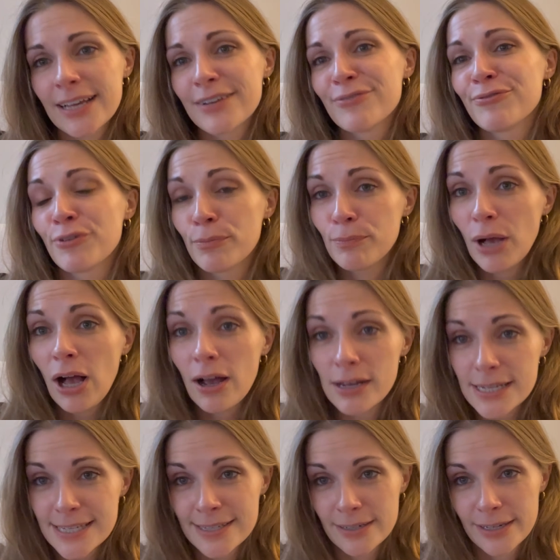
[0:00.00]
from
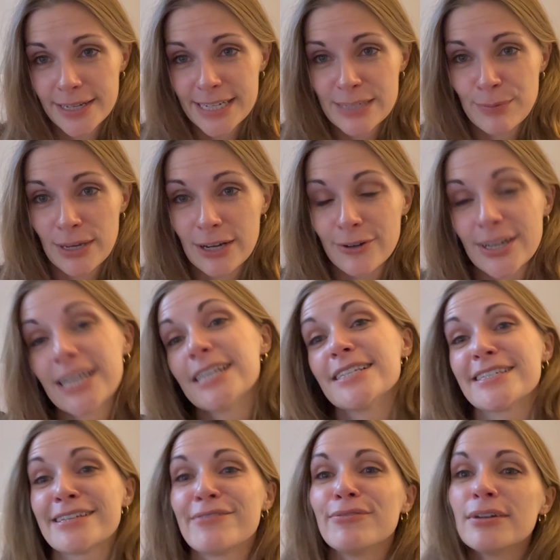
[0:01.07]
personal
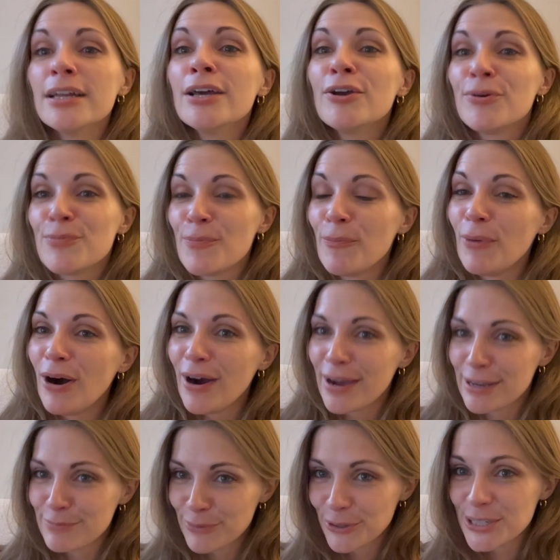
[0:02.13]
experience and
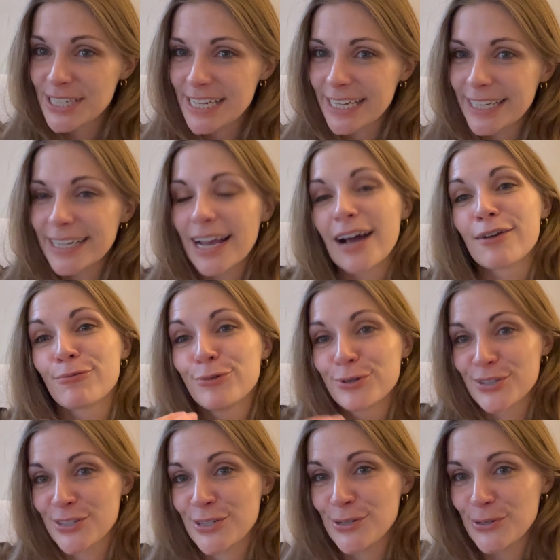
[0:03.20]
my body and
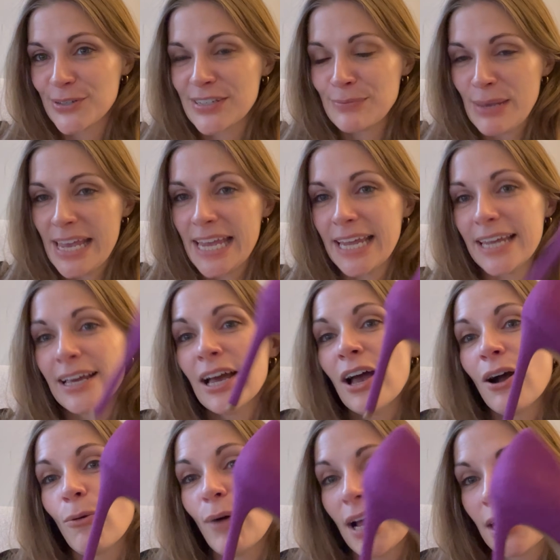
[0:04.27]
what suits me,
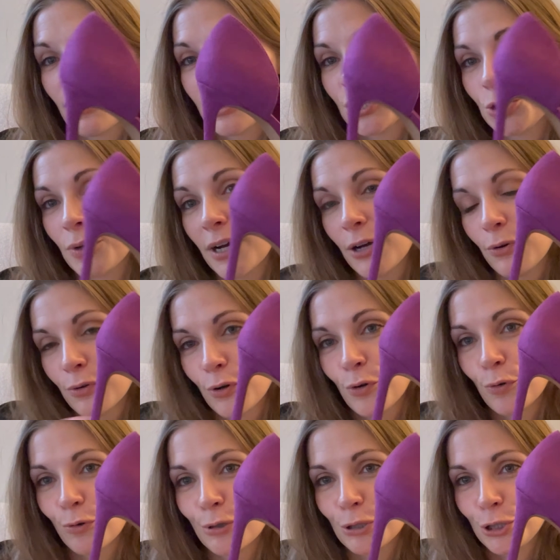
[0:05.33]
when I try on
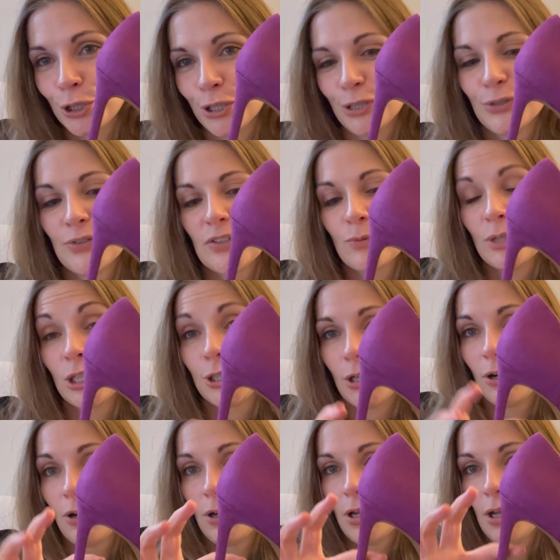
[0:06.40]
court shoes, which
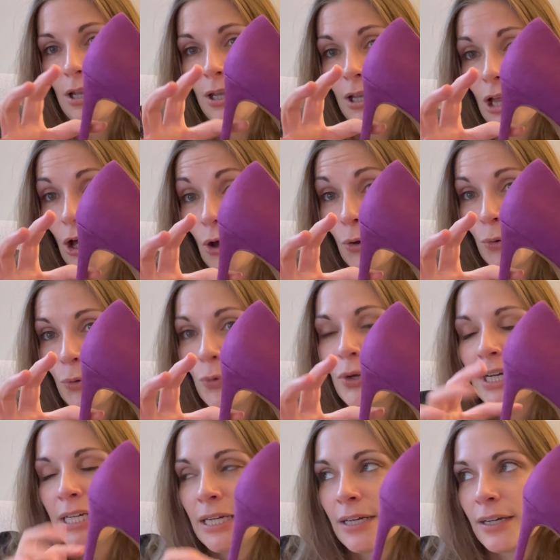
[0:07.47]
are low,
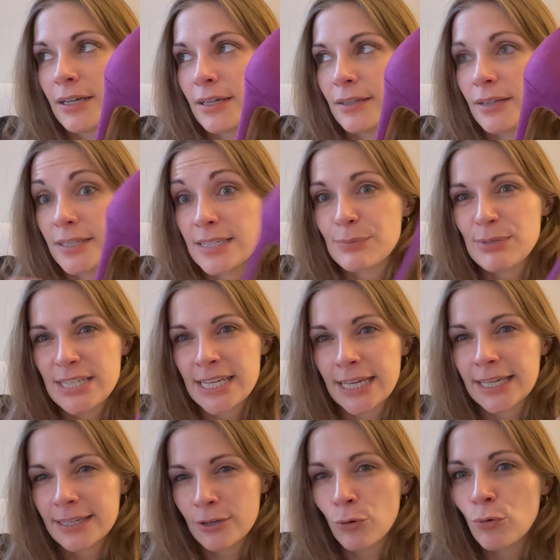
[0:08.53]
this is
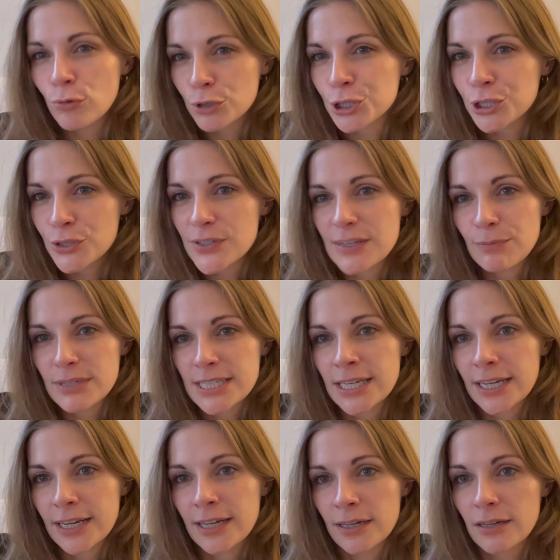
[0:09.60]
court shoes in
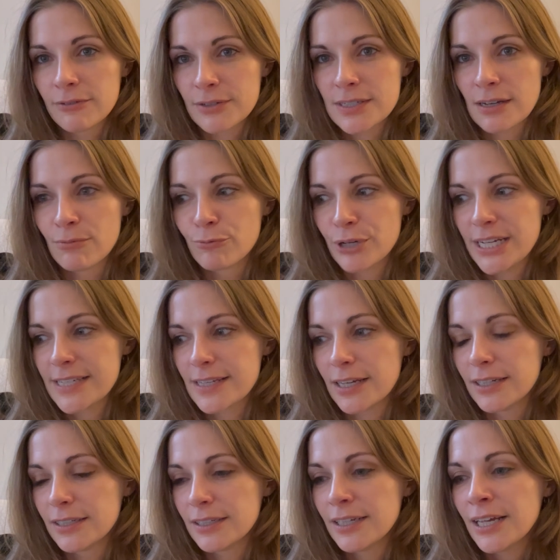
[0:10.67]
particular for some reason,